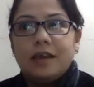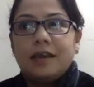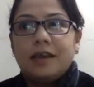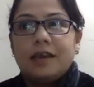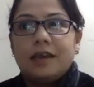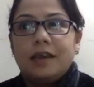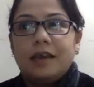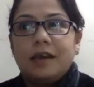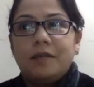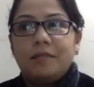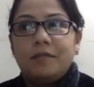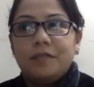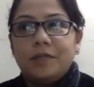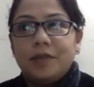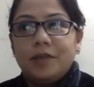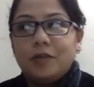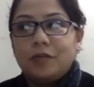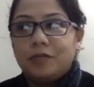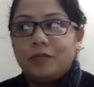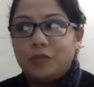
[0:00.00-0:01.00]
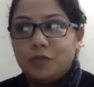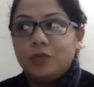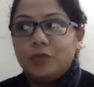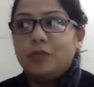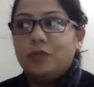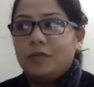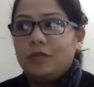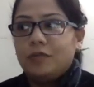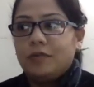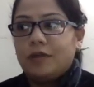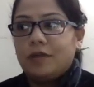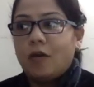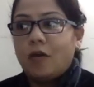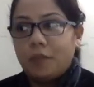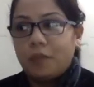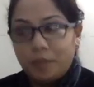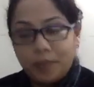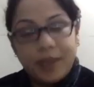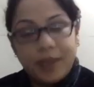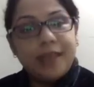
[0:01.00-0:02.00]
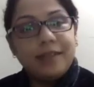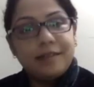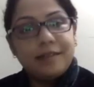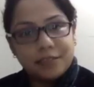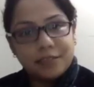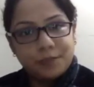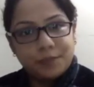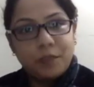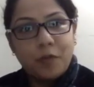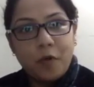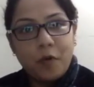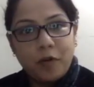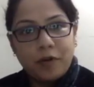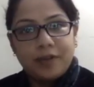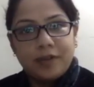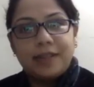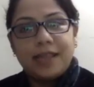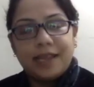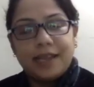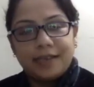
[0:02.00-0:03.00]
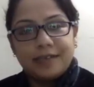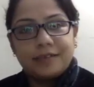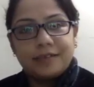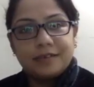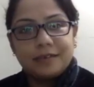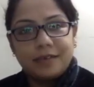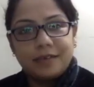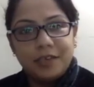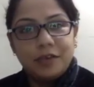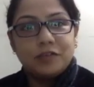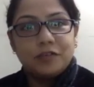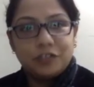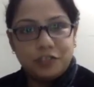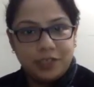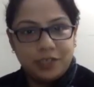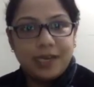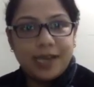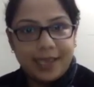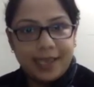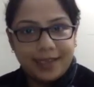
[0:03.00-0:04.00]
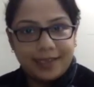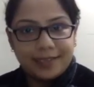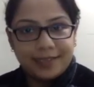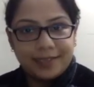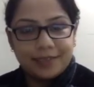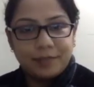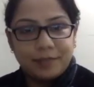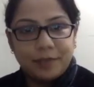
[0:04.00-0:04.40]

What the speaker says: do or play the sport that he or she likes,